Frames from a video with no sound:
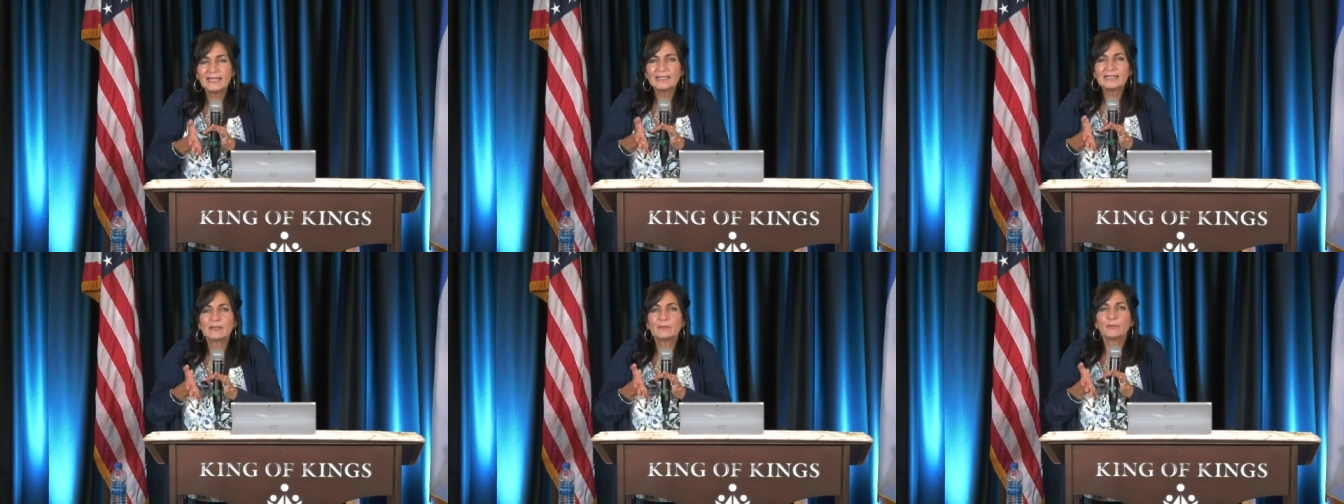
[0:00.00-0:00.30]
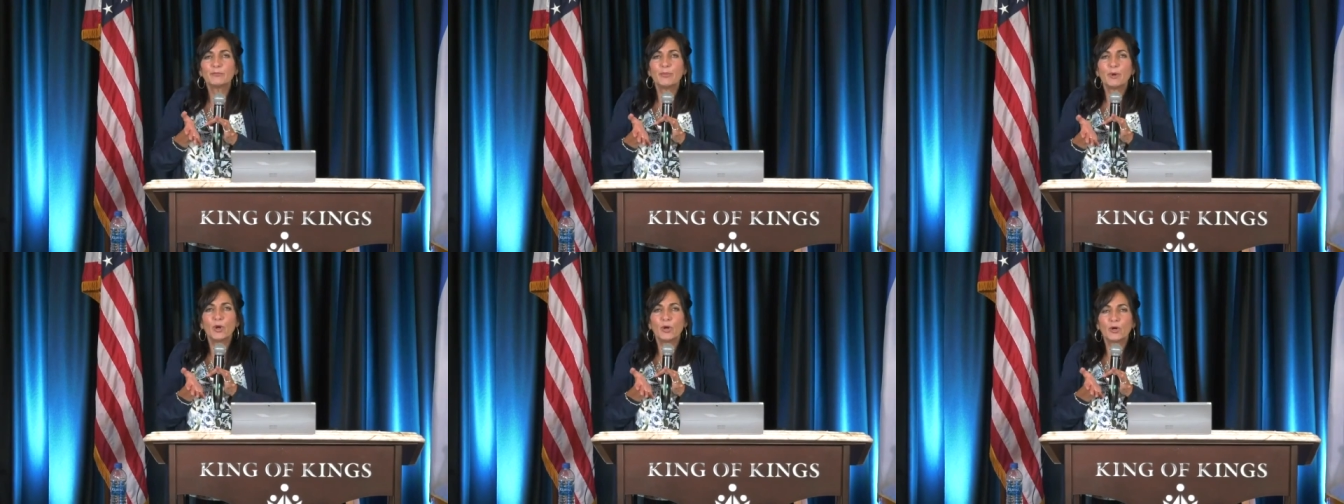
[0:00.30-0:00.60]

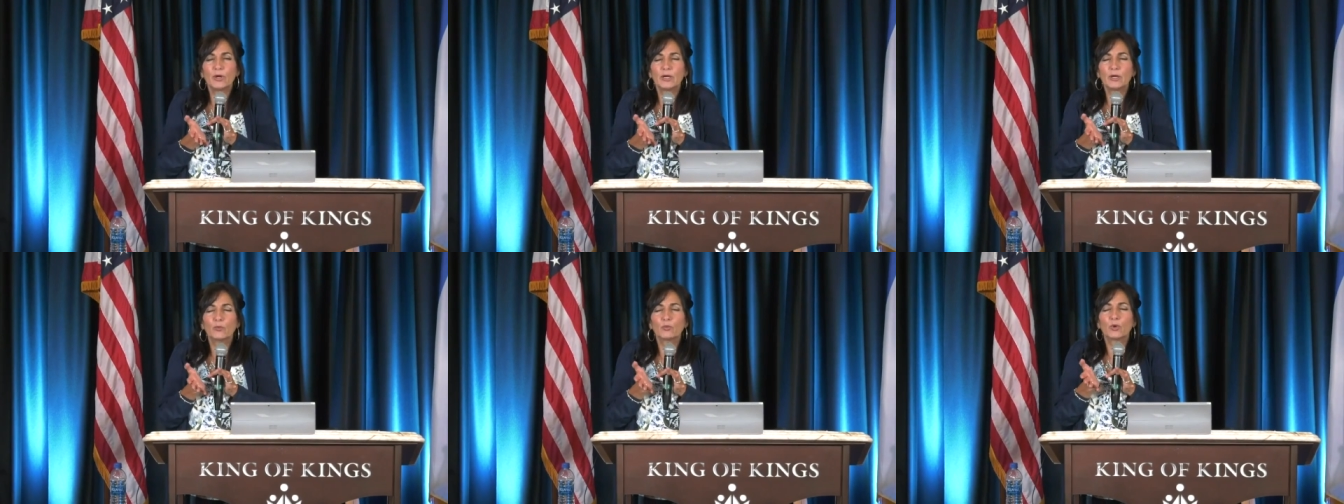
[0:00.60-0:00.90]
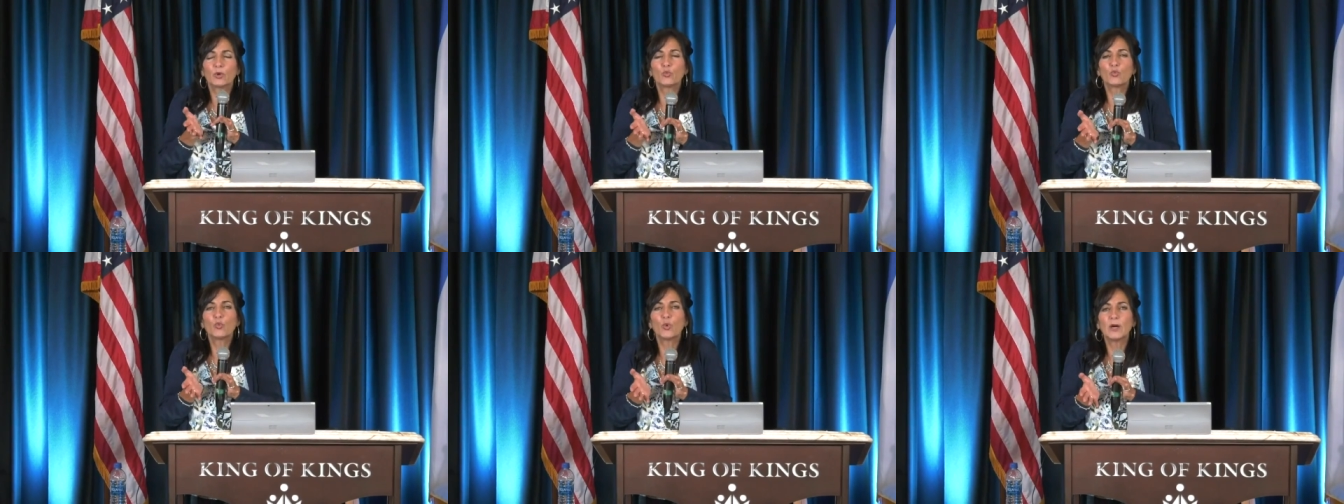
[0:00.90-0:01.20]
He's
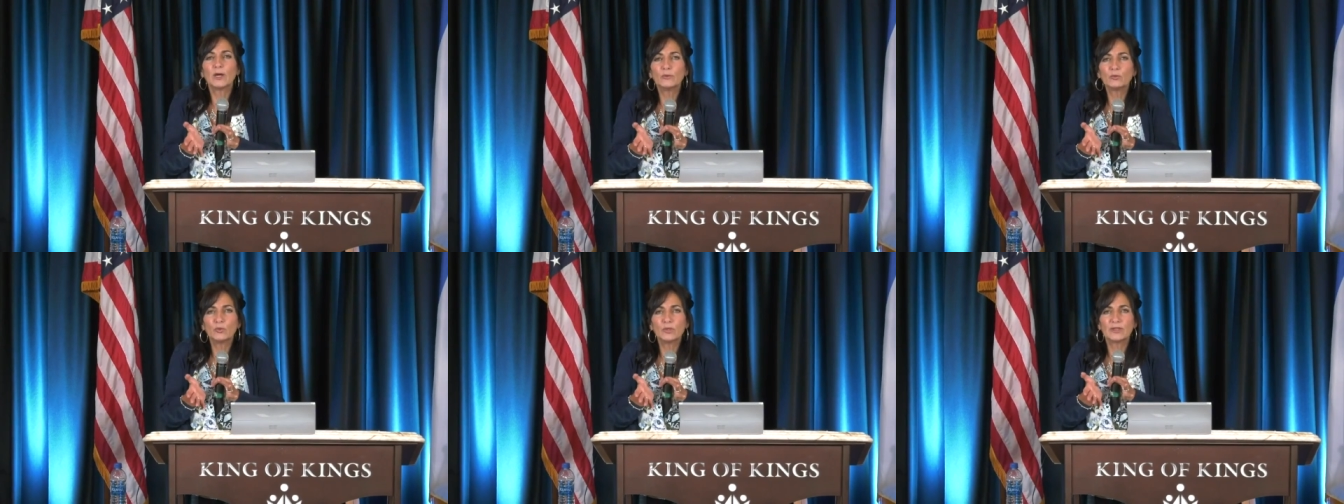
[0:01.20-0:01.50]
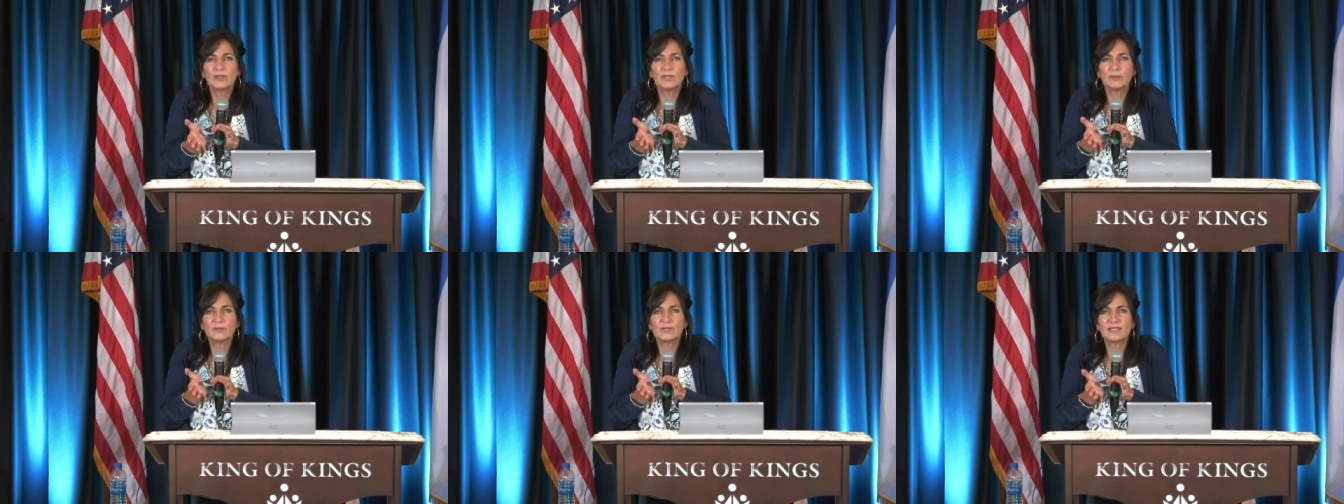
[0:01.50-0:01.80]
imparted. We're
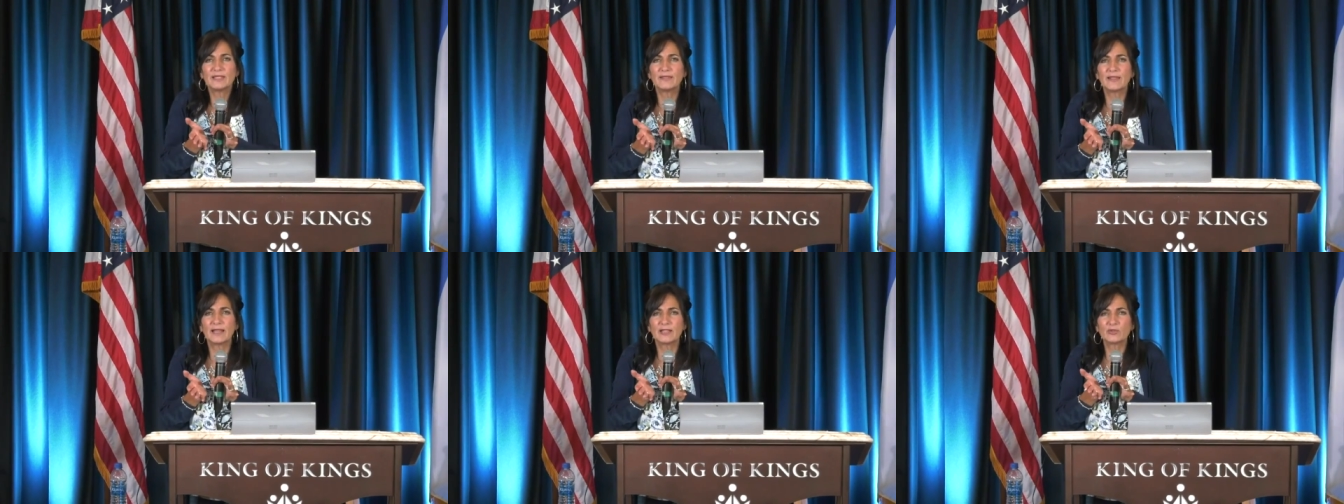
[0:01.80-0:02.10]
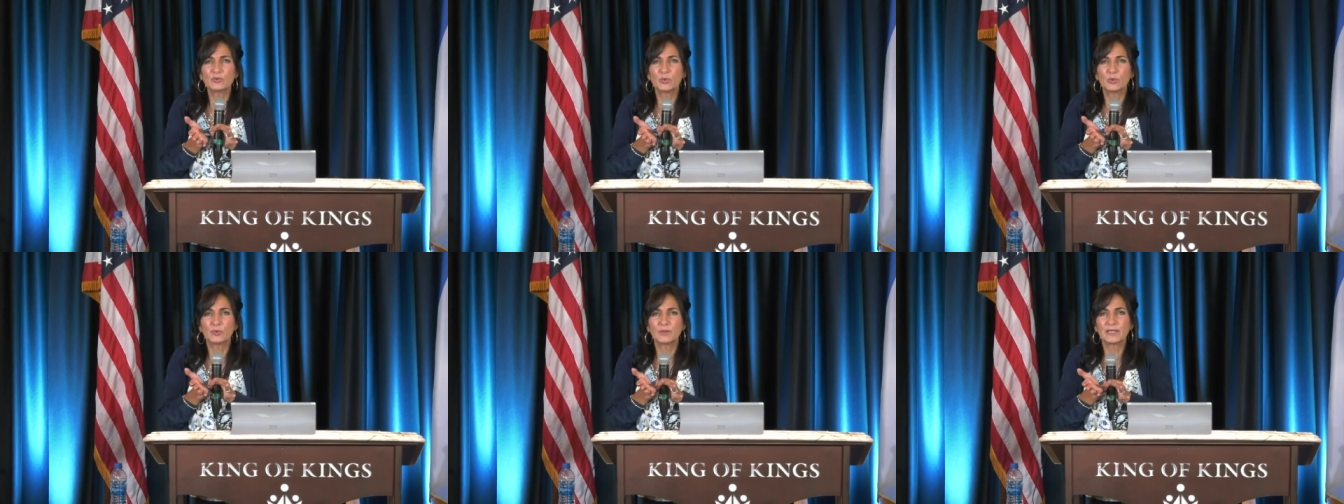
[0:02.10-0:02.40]
one with Him.
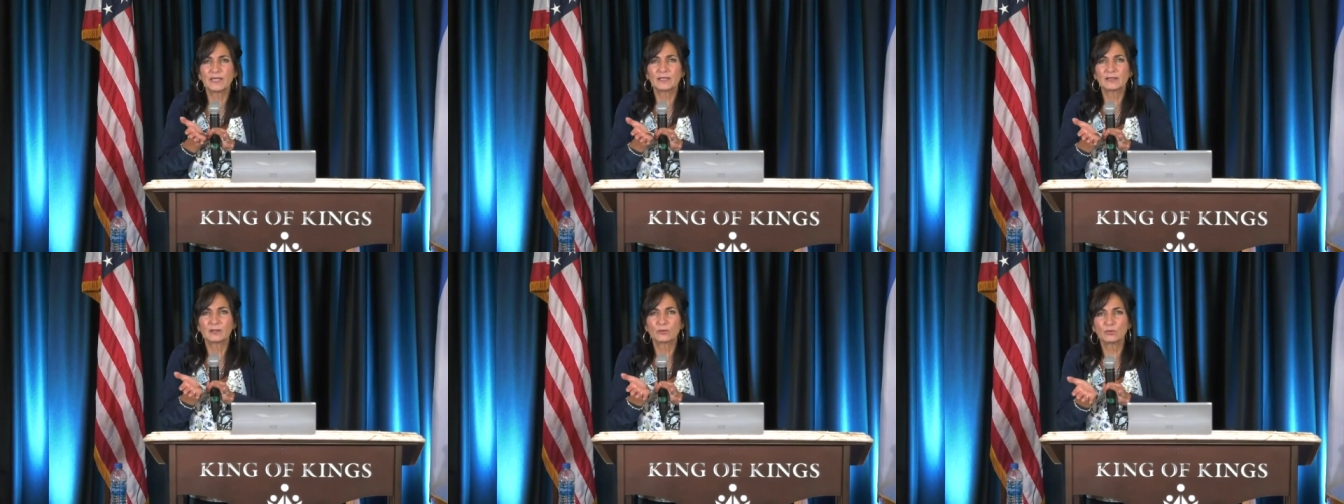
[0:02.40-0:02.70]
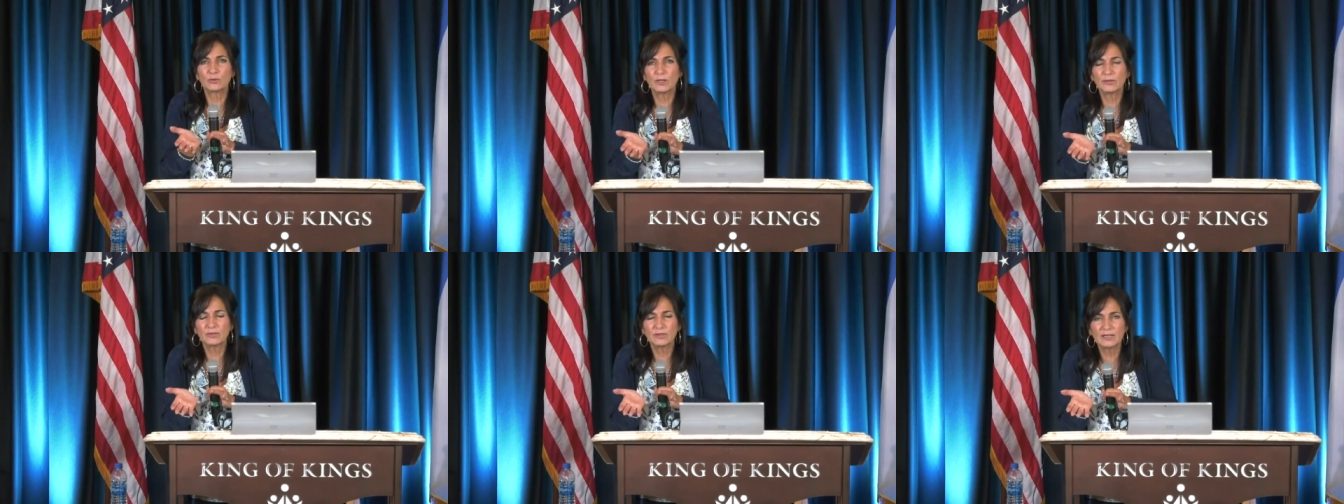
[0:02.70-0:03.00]
See, that's where we
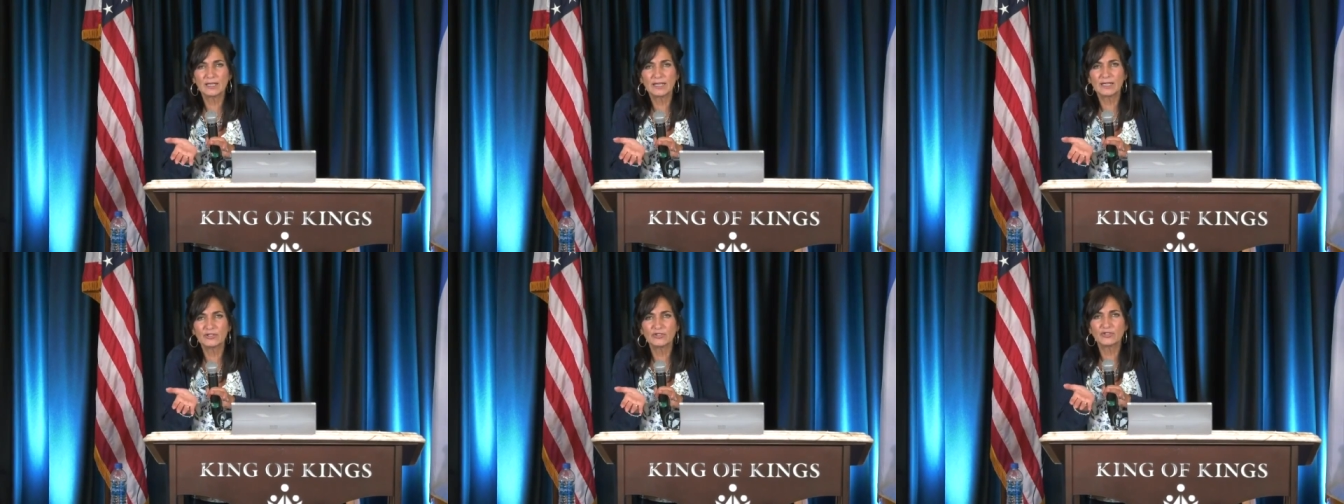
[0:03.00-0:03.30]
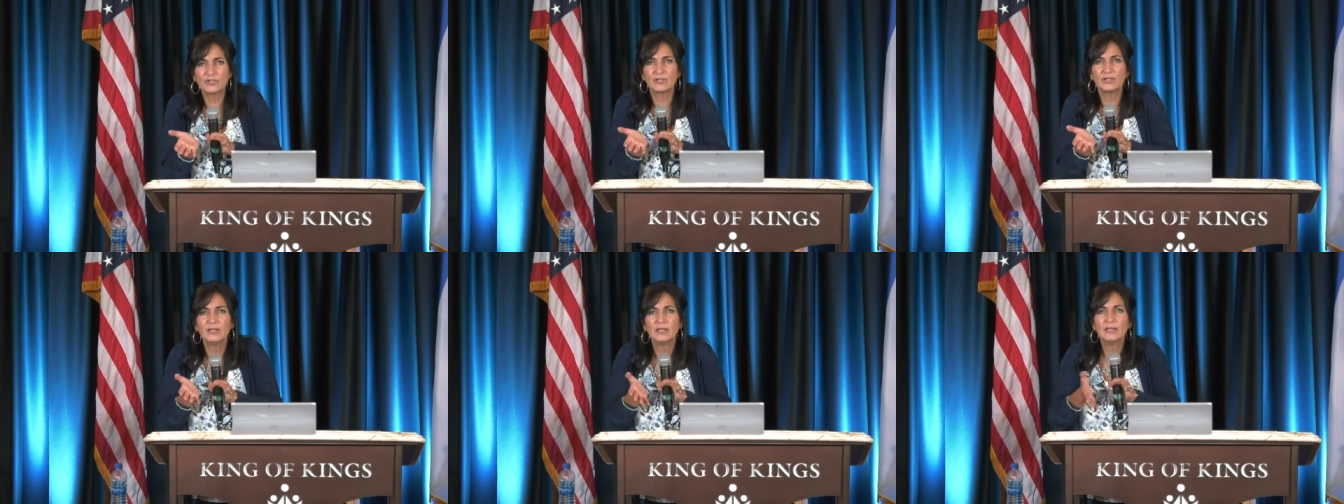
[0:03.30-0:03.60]
get the
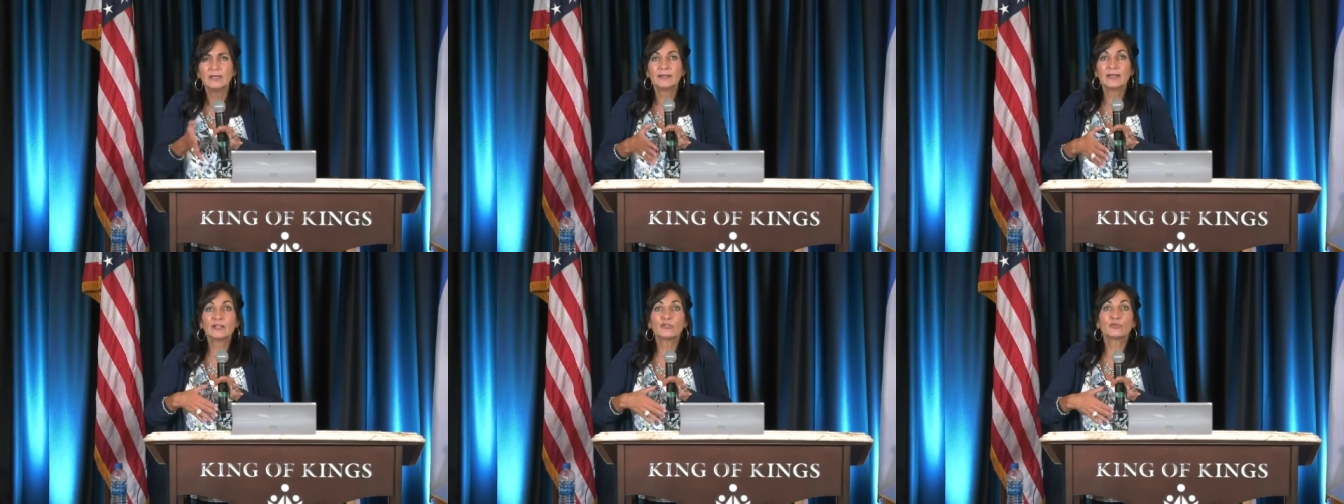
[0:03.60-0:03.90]
revelation.